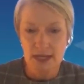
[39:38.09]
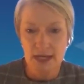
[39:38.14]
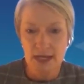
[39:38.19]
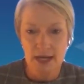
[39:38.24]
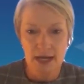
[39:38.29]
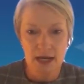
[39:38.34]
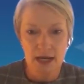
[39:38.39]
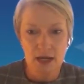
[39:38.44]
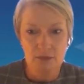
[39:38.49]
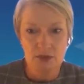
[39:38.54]

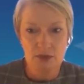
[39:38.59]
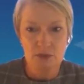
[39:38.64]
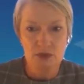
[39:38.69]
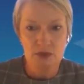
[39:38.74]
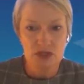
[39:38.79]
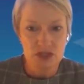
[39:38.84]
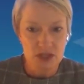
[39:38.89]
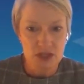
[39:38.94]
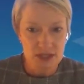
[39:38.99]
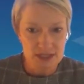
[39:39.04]

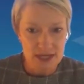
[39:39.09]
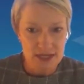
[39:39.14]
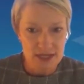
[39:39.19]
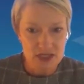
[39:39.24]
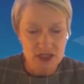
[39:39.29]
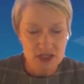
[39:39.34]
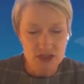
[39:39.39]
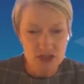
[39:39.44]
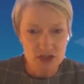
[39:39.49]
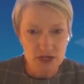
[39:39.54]

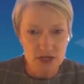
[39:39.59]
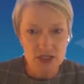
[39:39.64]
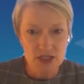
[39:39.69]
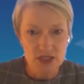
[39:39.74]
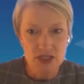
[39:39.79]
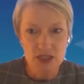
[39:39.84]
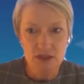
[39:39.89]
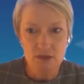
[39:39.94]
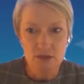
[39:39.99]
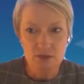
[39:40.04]
commercialization
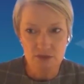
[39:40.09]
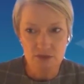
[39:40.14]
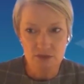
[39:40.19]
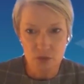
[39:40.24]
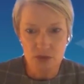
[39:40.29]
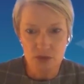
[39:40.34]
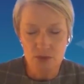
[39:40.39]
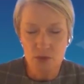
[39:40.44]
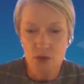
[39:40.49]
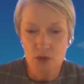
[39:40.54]
strategy for
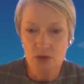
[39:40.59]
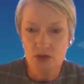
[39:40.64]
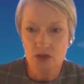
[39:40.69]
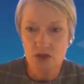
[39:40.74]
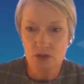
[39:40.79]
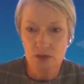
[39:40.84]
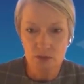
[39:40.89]
the molecule,